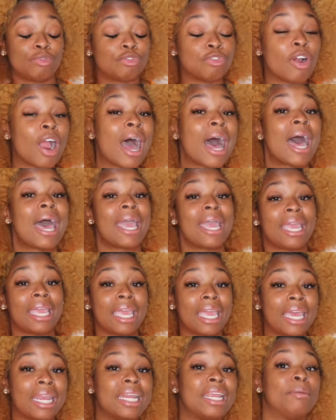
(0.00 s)
frying
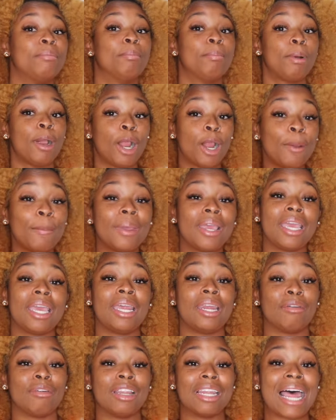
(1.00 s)
it and perming
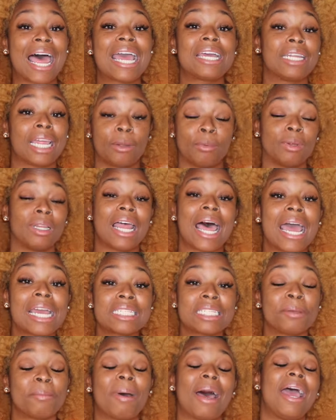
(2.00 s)
it and
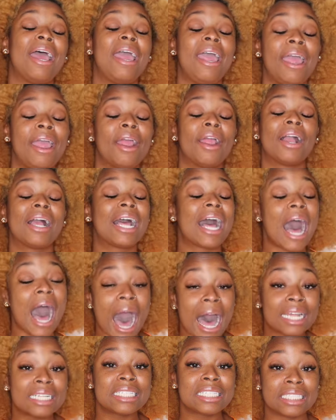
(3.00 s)
relaxing my hair
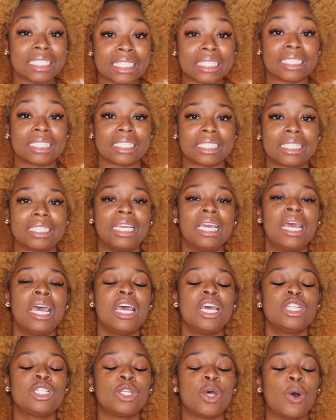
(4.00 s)
constantly.
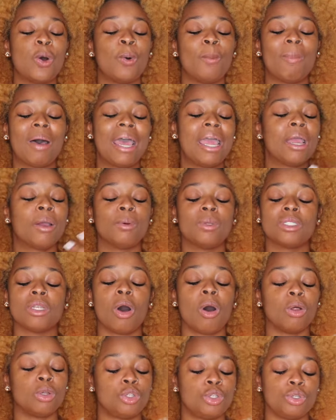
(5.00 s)
So my hair was
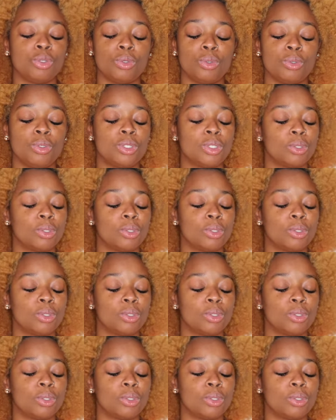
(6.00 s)
all chewed.